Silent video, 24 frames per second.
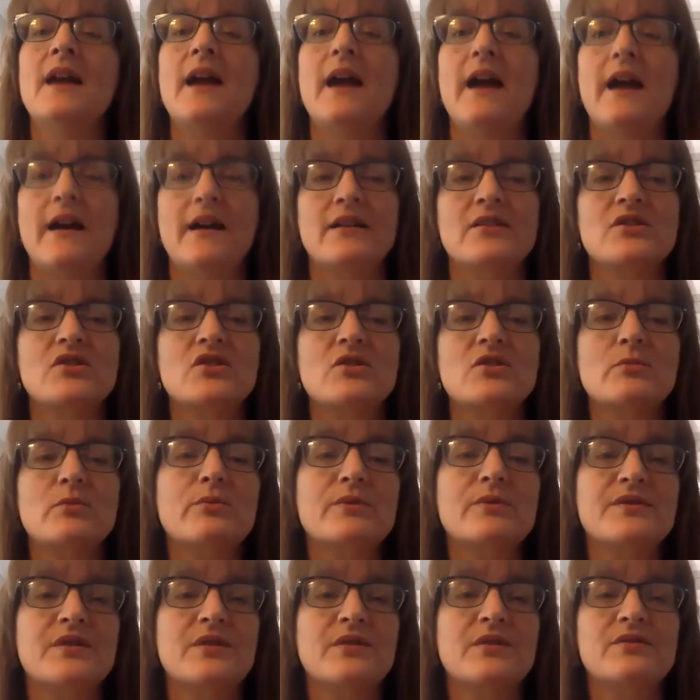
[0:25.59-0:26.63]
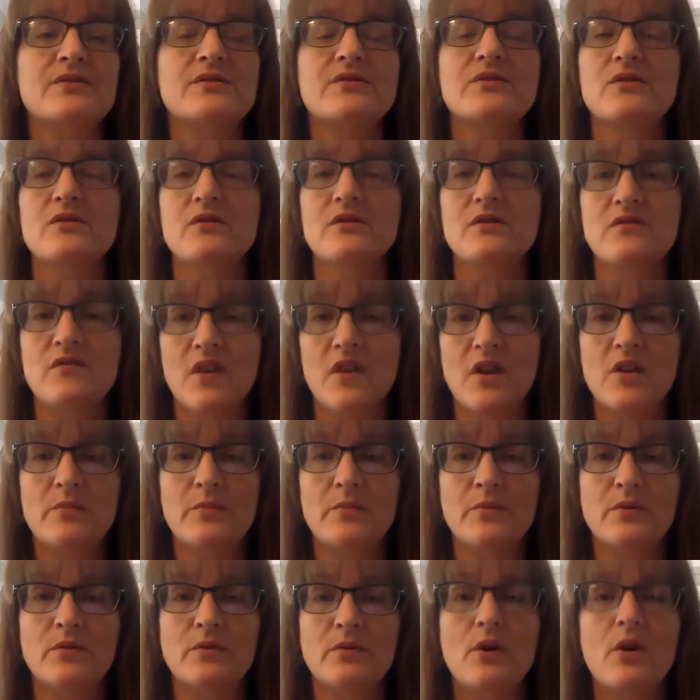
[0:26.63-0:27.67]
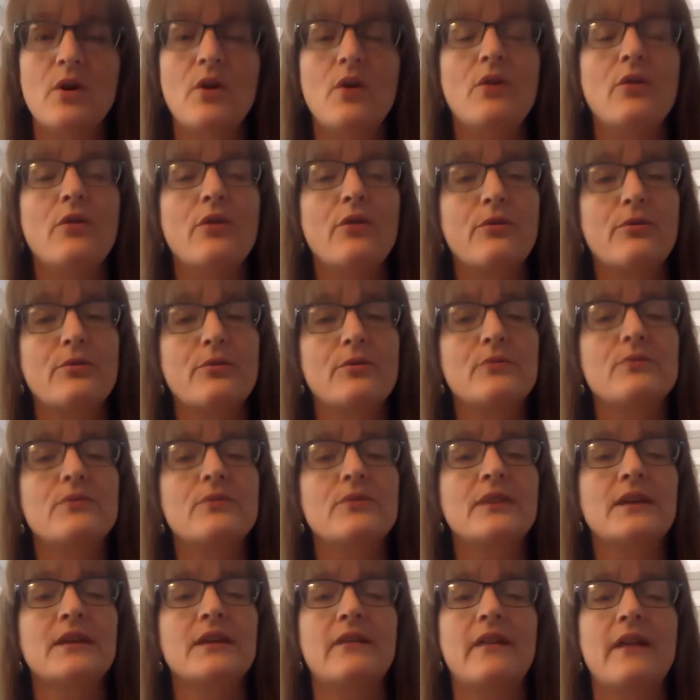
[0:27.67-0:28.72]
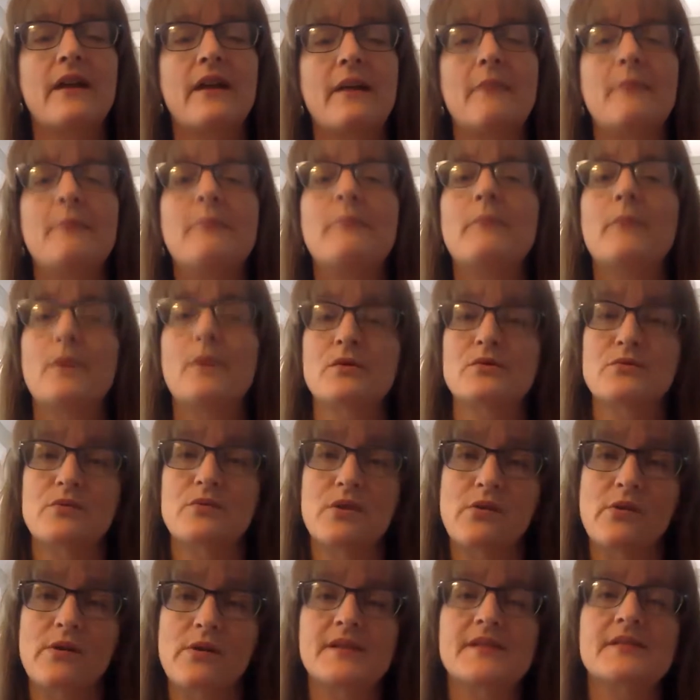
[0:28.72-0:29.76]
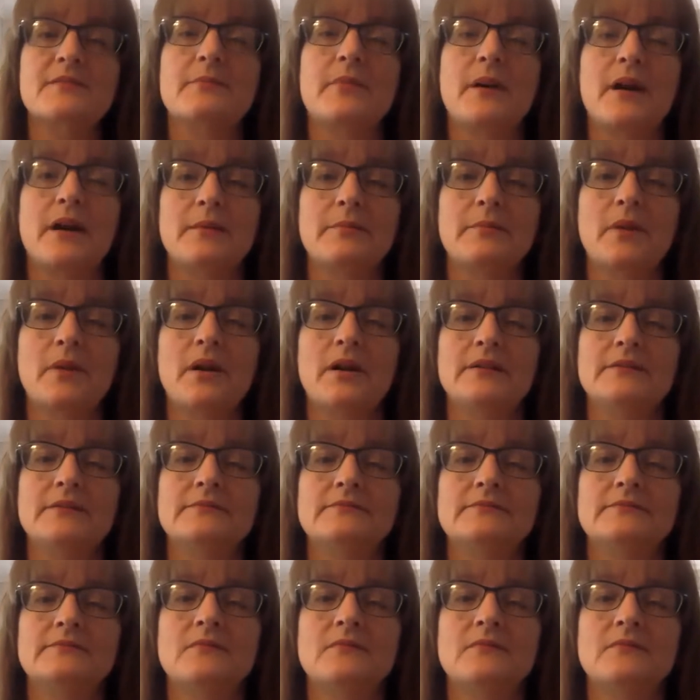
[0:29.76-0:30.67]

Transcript: actionable results to the developer through the GitLab merge request pipeline.